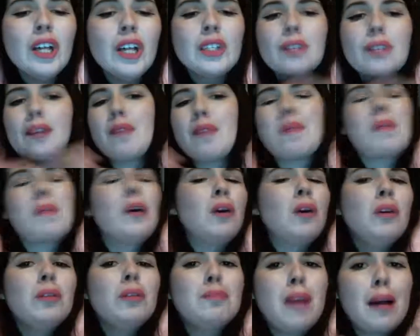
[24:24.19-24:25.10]
So I found
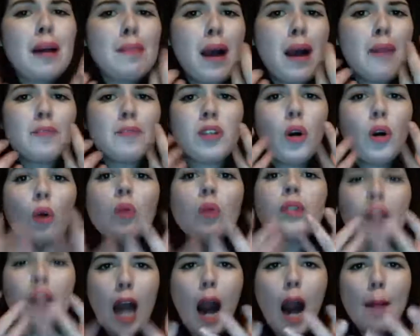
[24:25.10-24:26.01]
my mom's
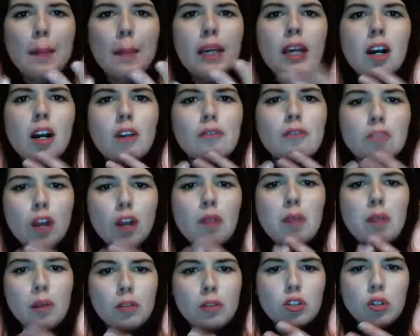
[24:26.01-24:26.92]
old copy of
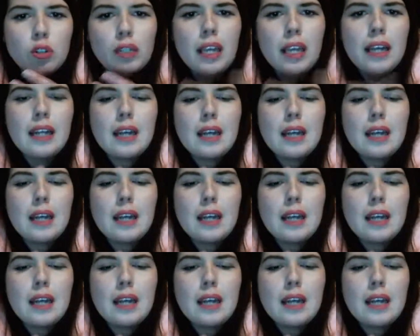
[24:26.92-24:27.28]
Romeo and Juliet,